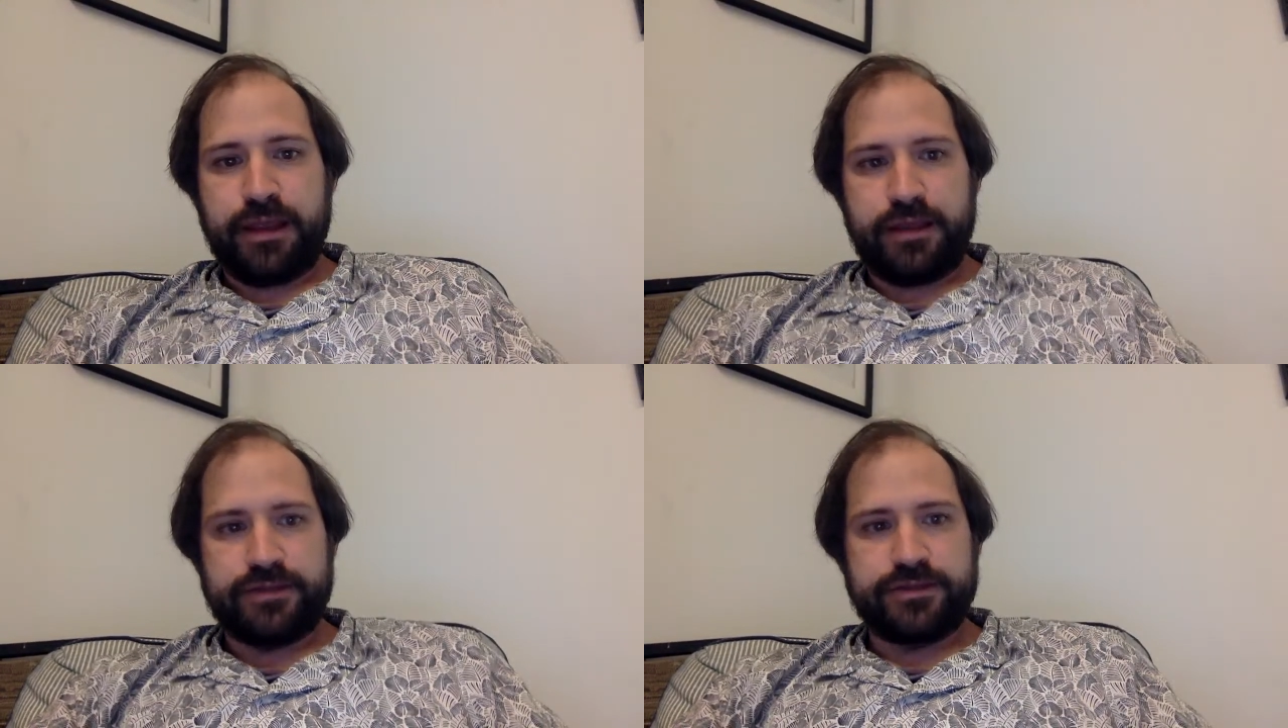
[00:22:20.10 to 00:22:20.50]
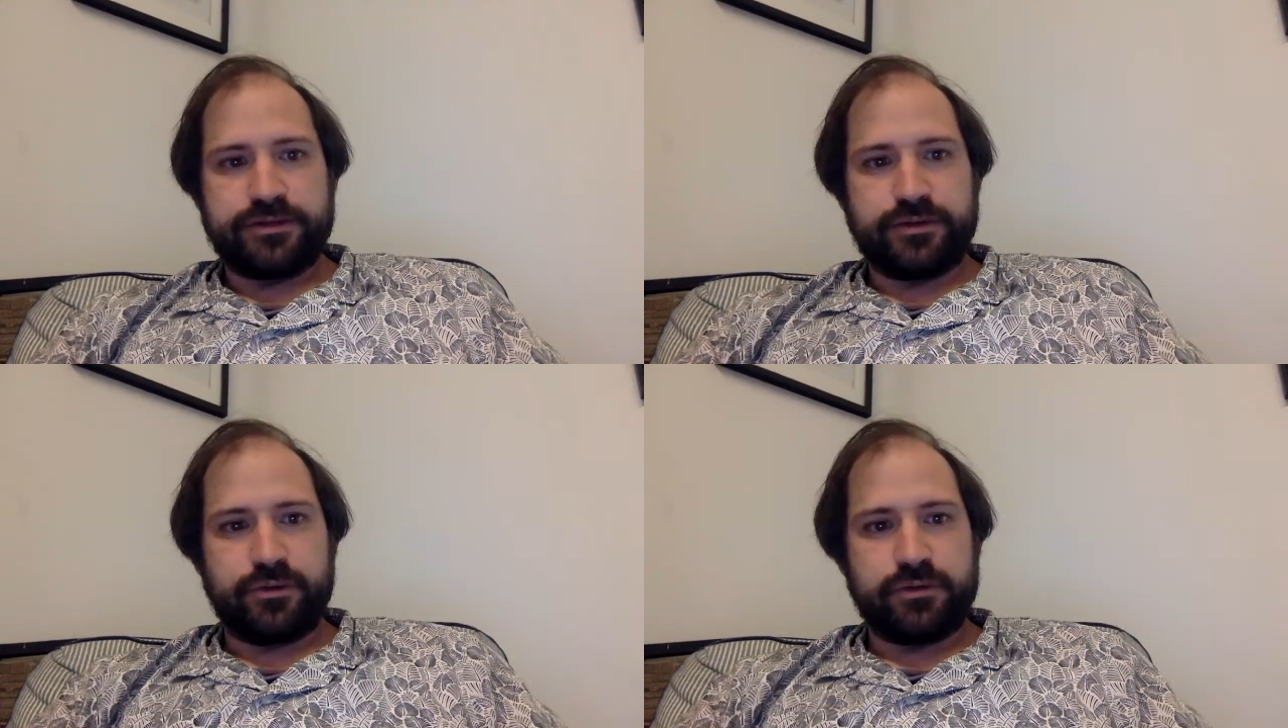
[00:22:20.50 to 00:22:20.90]
This is
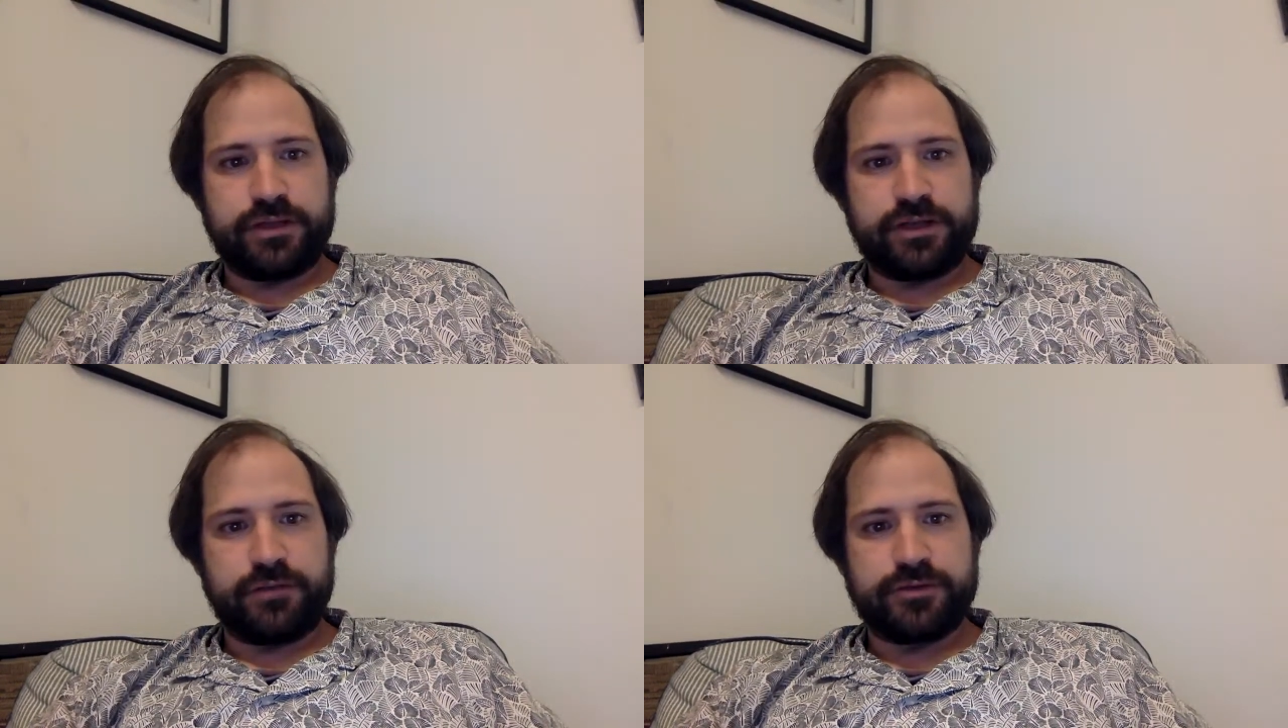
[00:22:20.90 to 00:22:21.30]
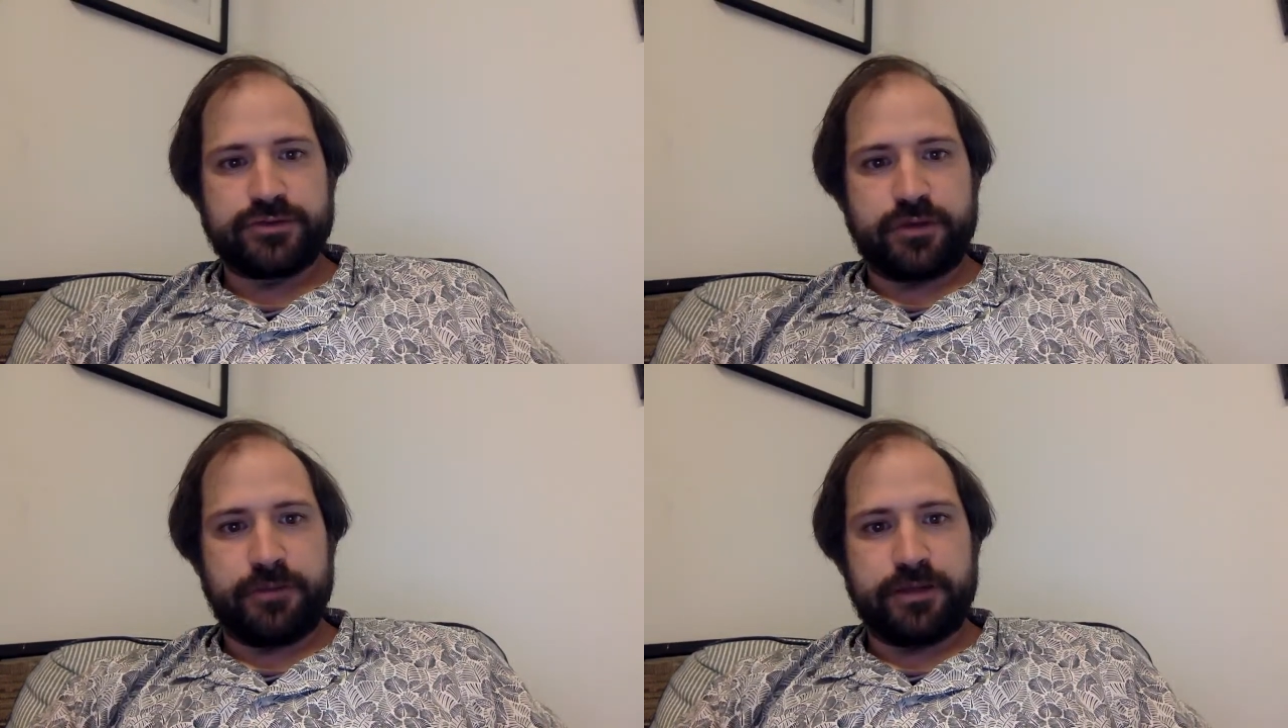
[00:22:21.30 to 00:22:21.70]
correlated with
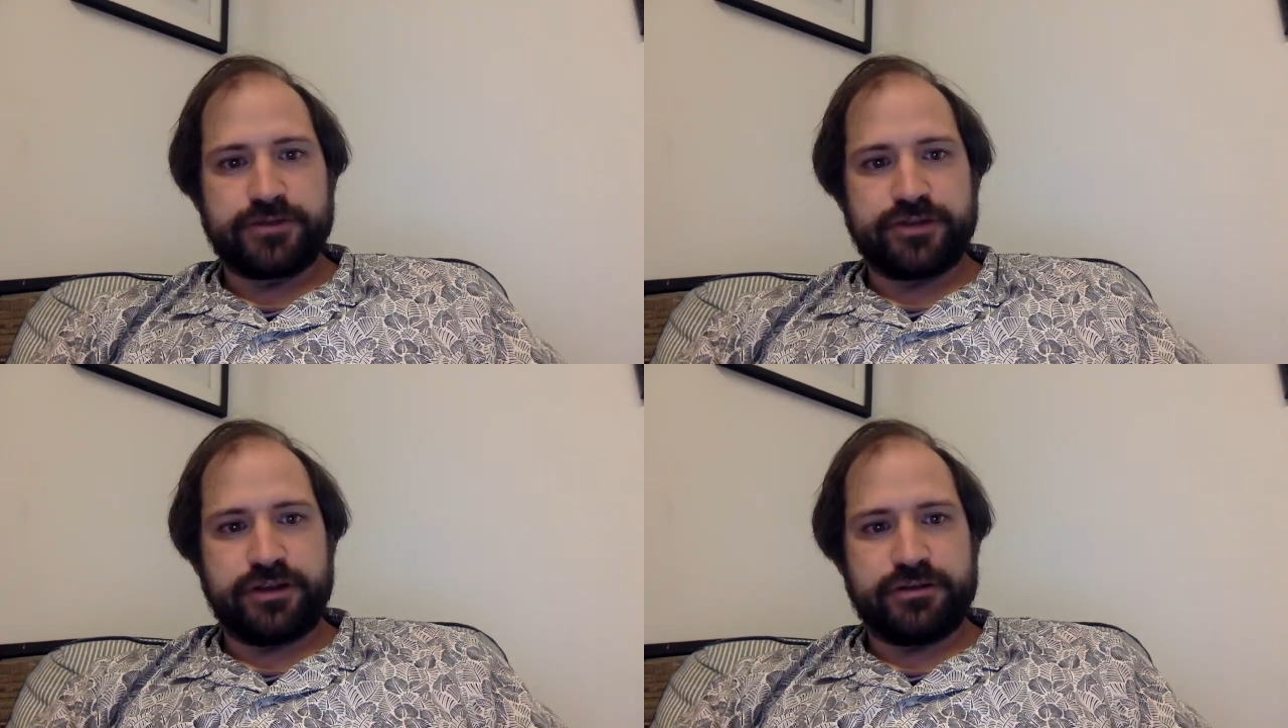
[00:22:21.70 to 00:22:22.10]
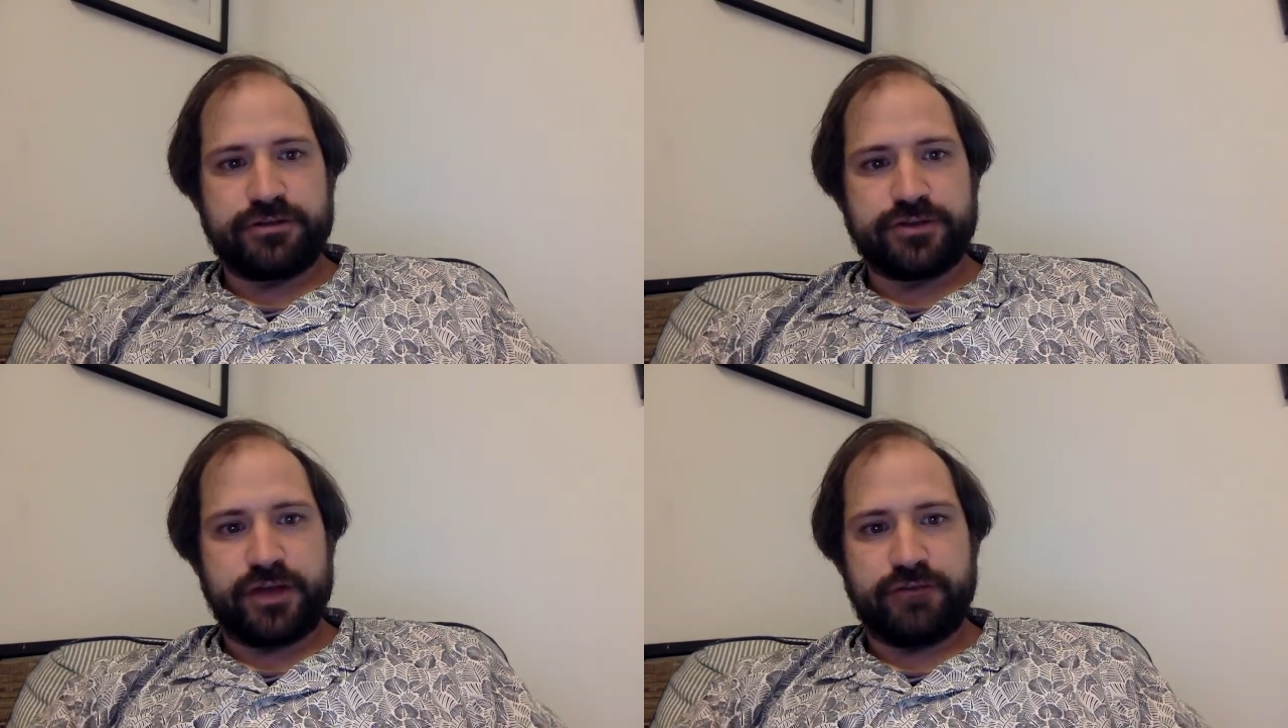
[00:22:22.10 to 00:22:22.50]
sharp edges on either
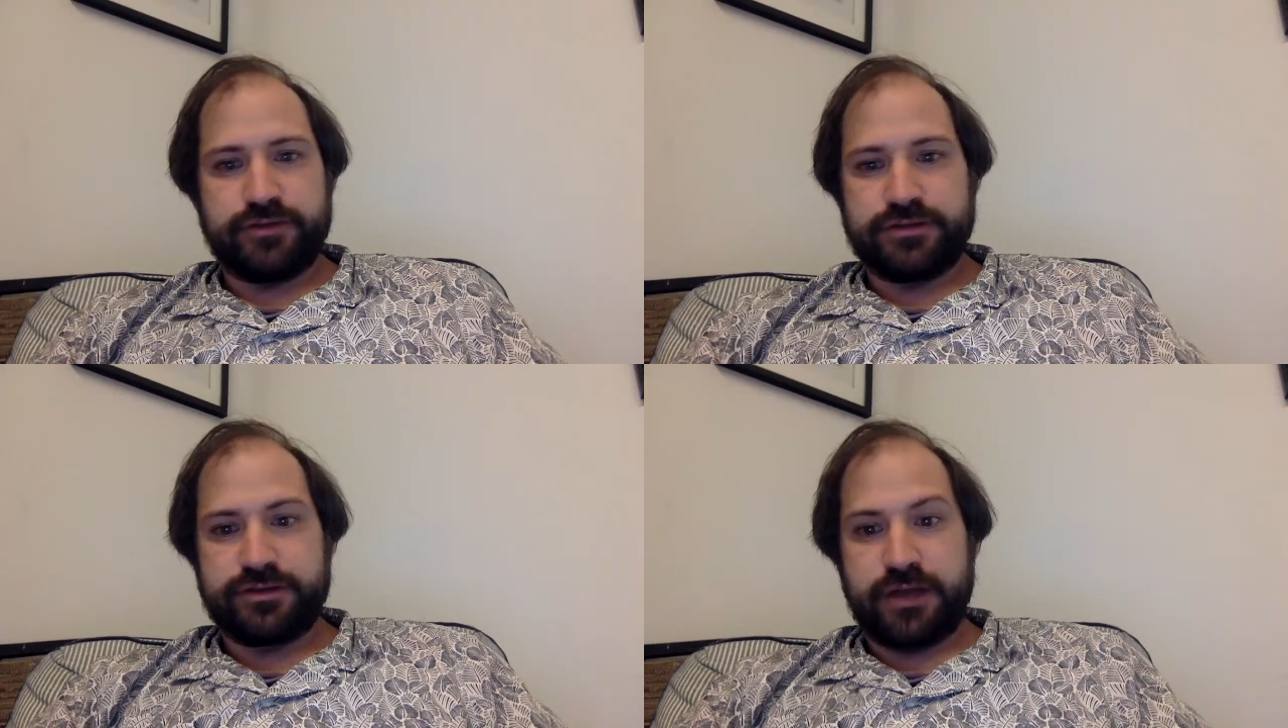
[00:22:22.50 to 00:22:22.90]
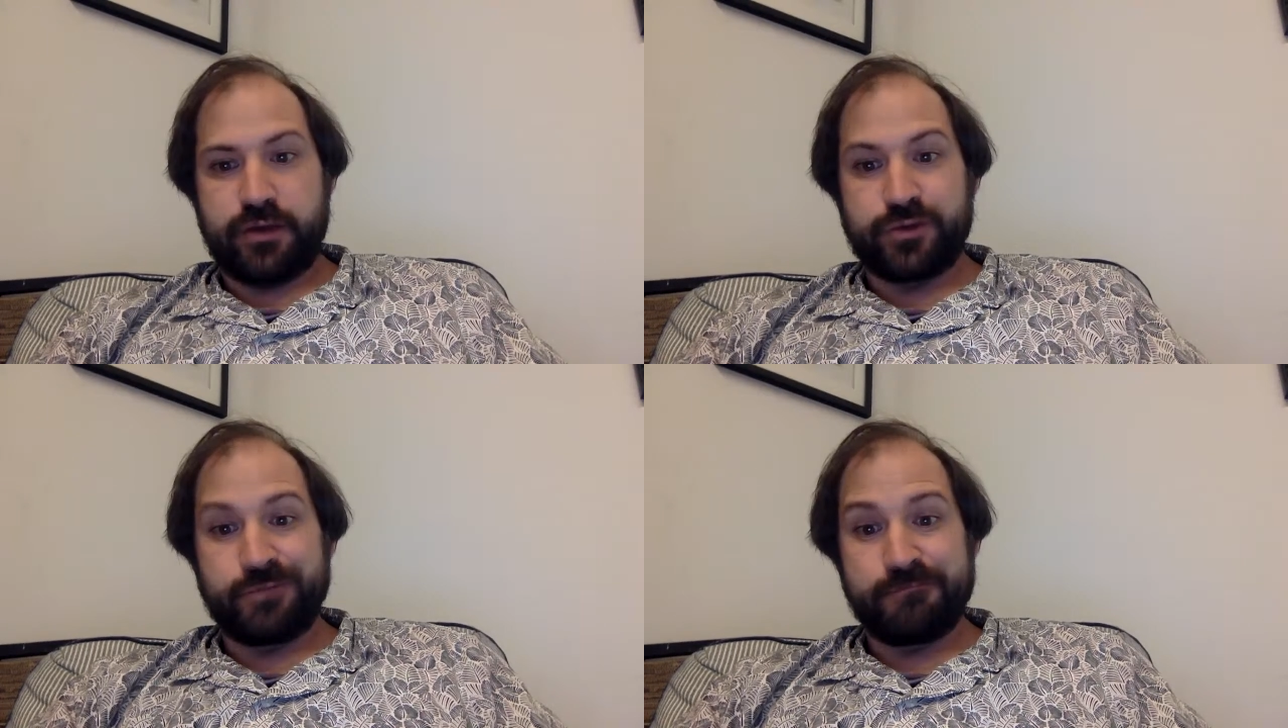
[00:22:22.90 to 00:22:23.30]
side of the
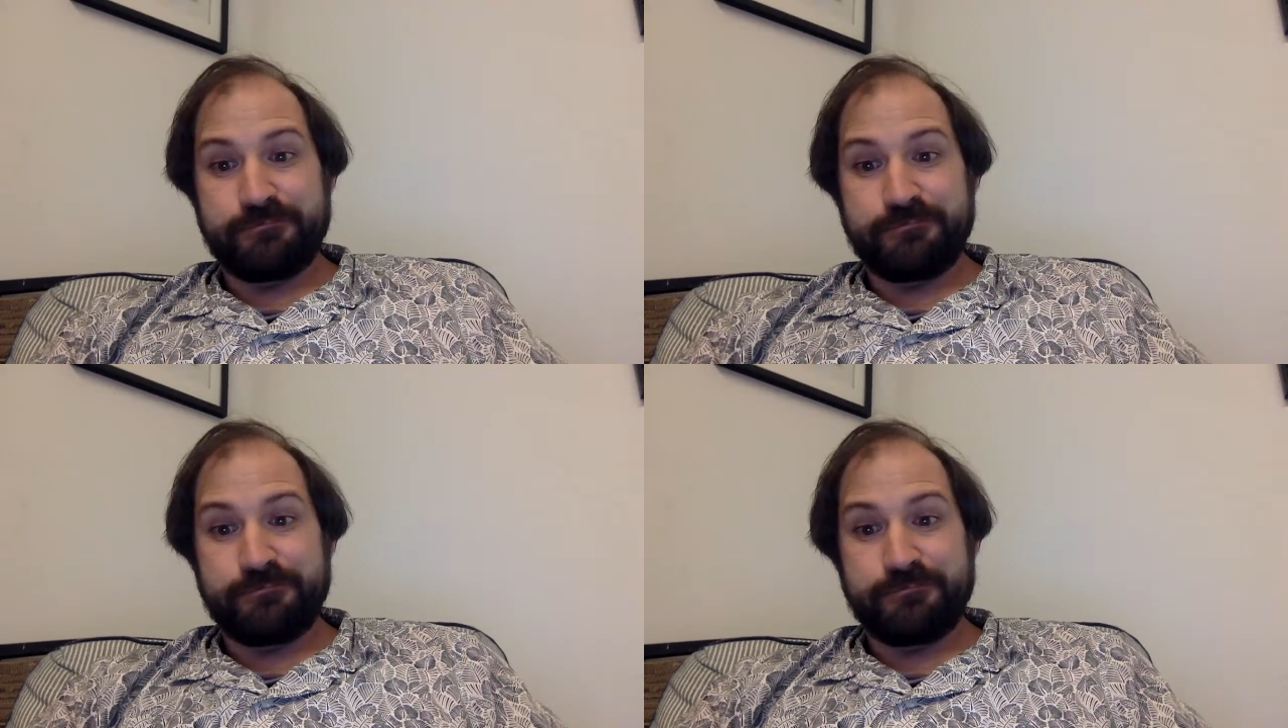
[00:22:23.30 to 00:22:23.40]
snout,